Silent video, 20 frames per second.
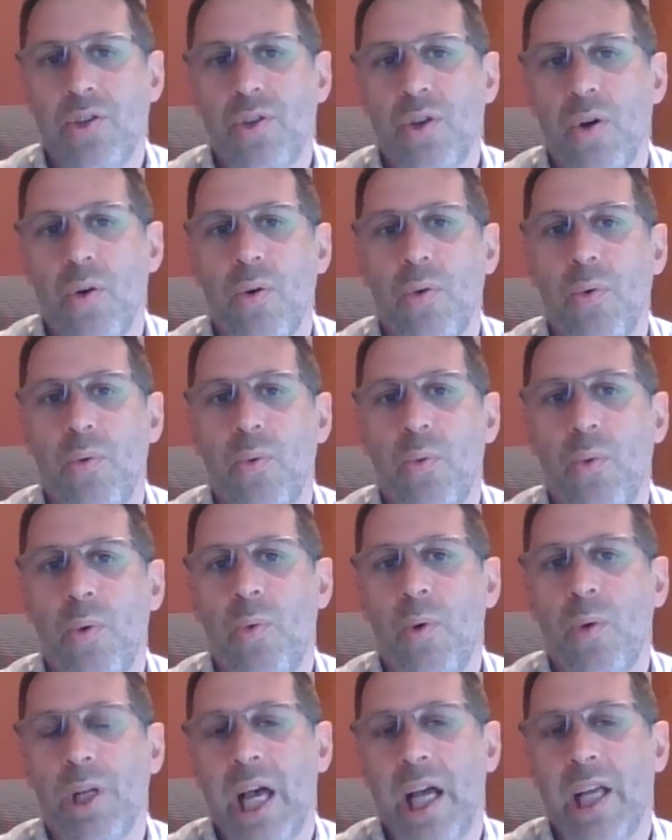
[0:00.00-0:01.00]
So
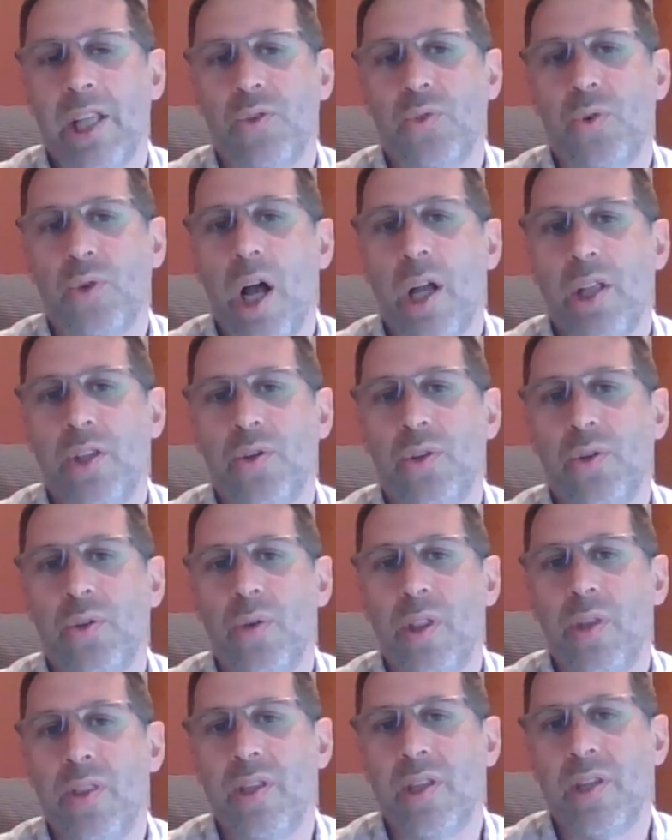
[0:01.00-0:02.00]
what I try to
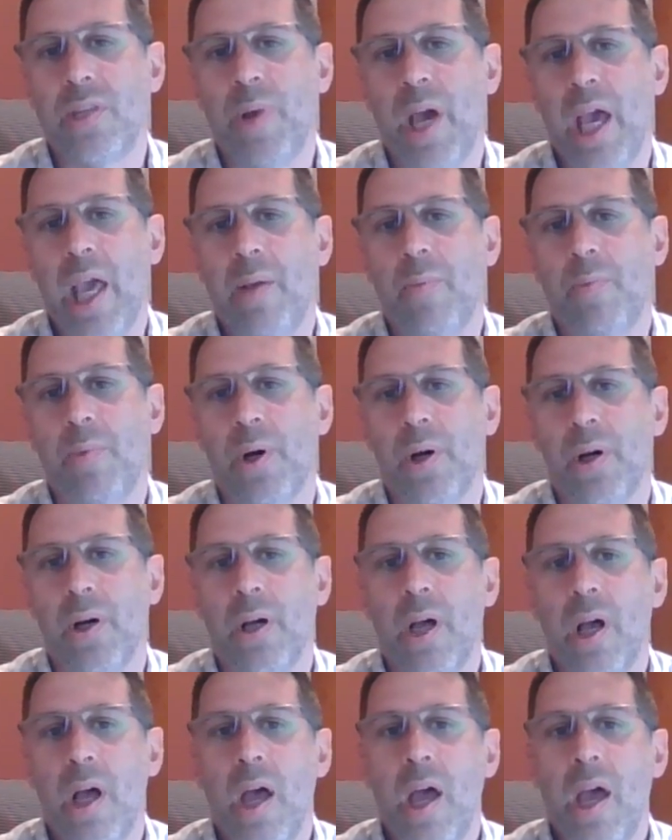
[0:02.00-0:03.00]
do in this
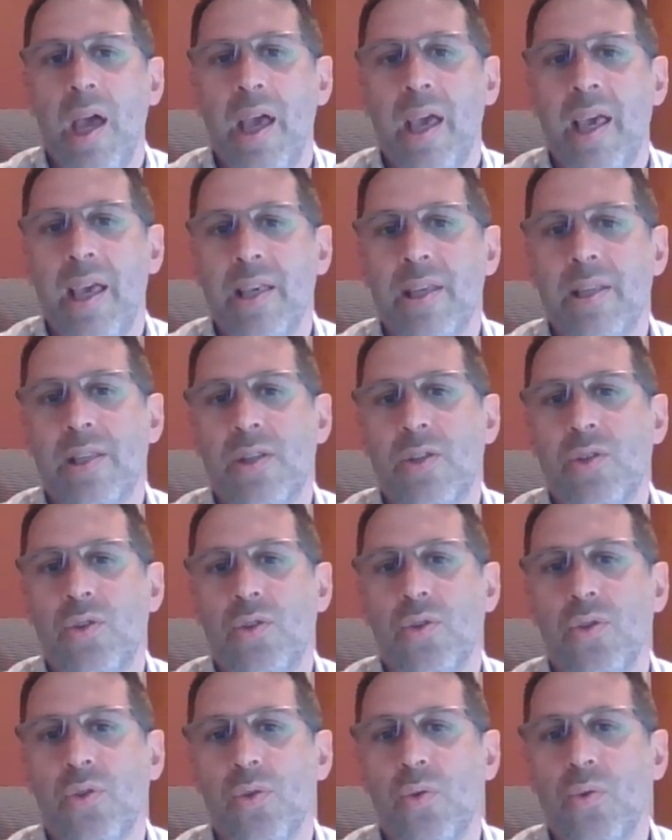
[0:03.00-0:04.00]
paper is
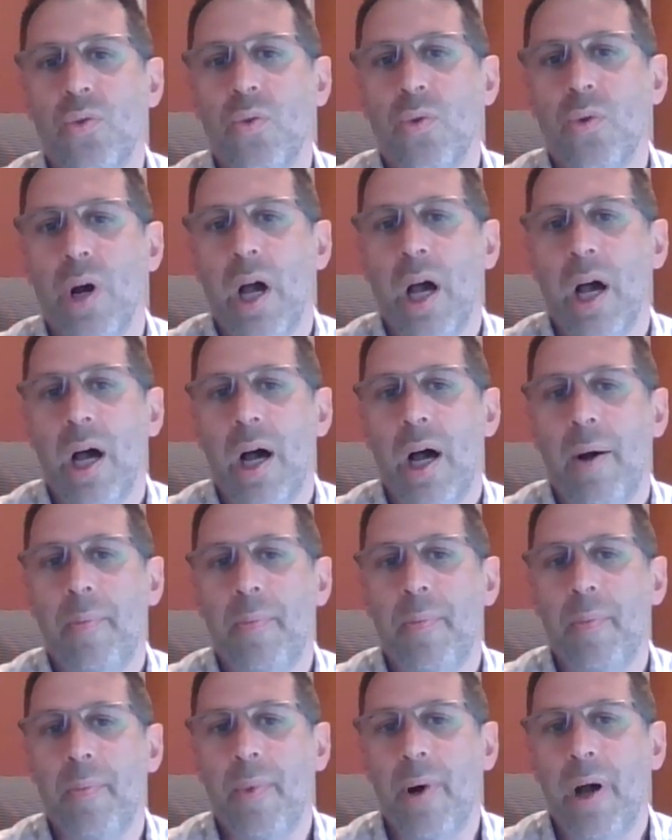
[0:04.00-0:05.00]
to
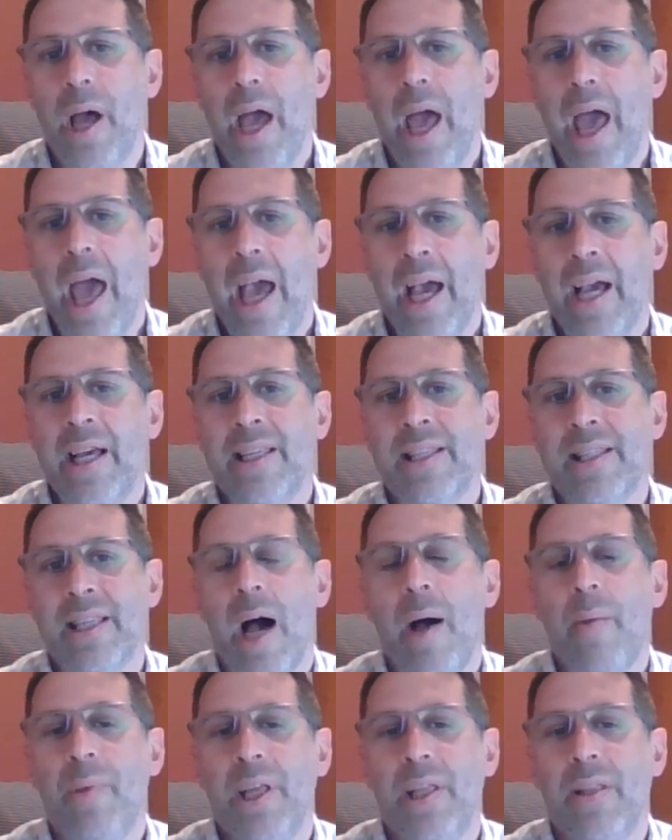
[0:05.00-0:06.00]

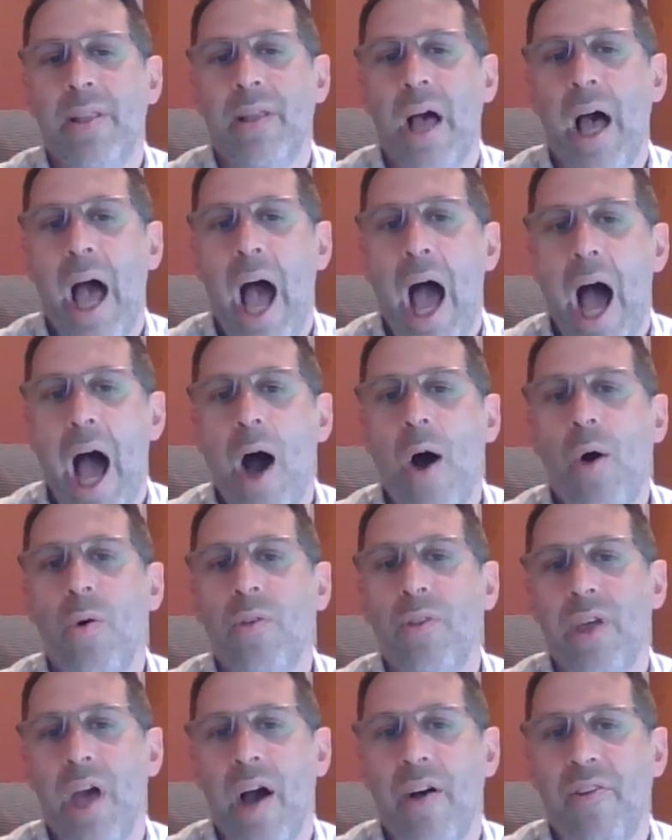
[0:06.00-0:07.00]
examine
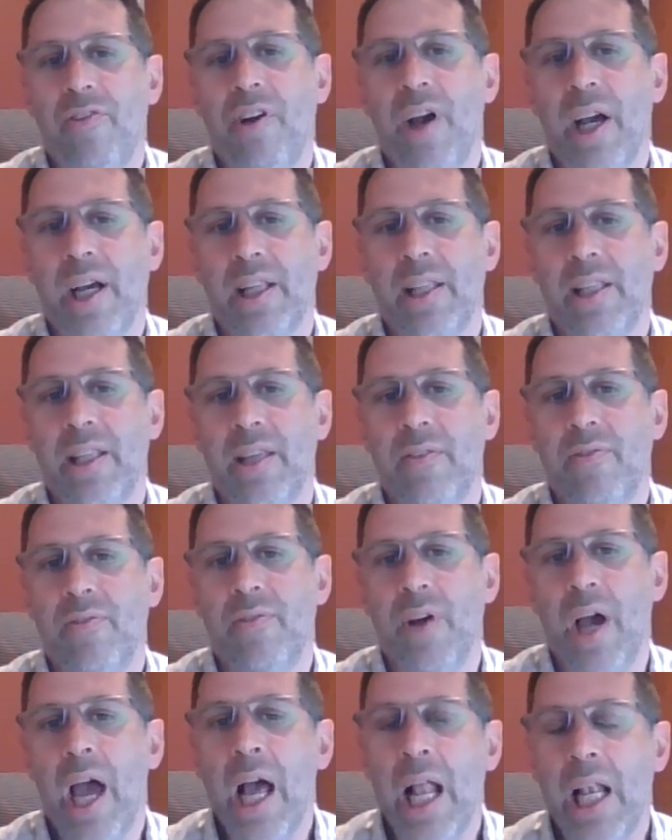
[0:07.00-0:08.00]
how the affective
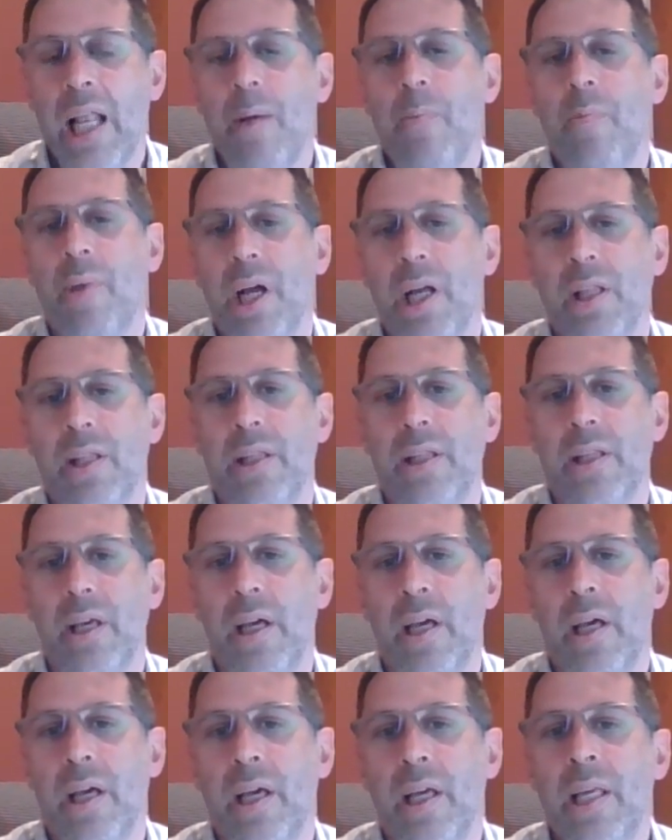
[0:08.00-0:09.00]
element
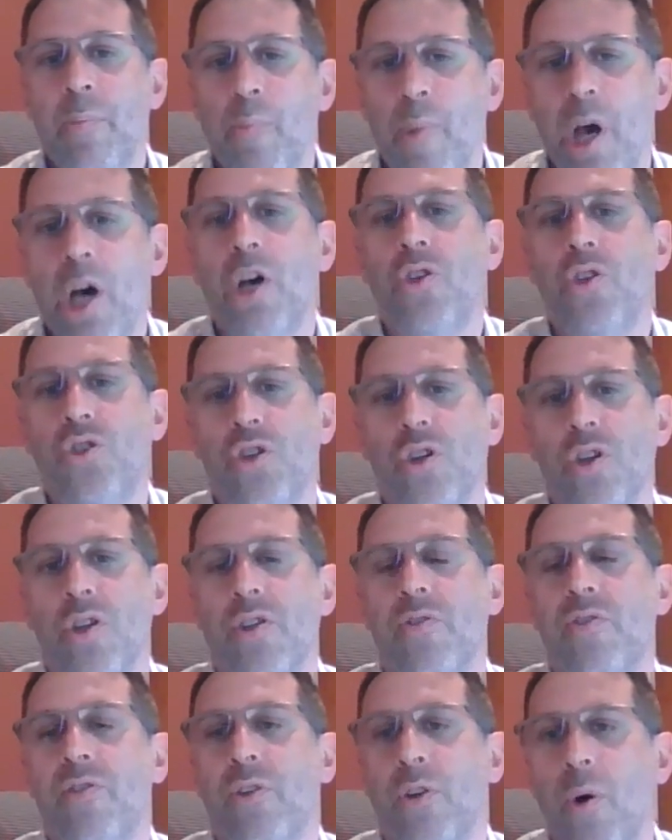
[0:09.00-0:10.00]

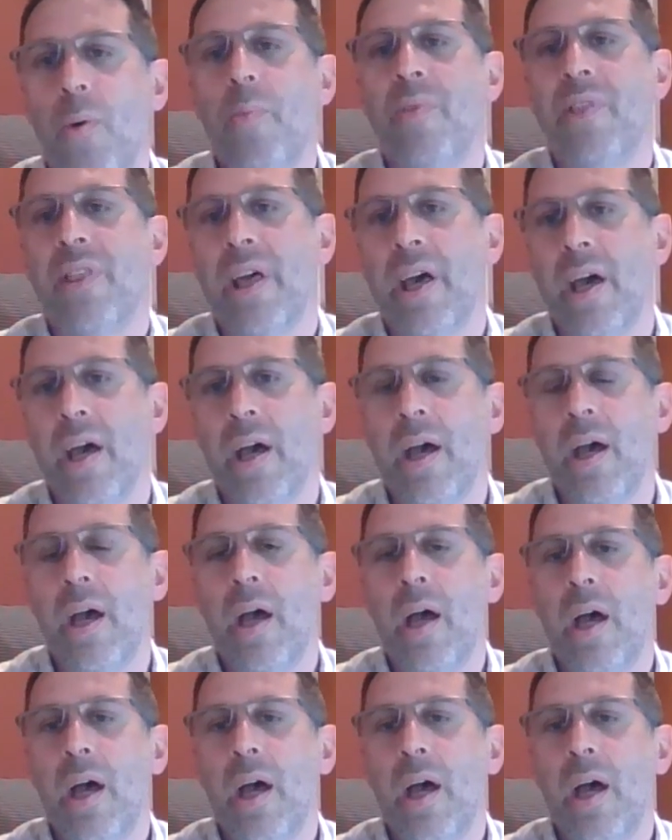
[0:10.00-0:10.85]
emerges from the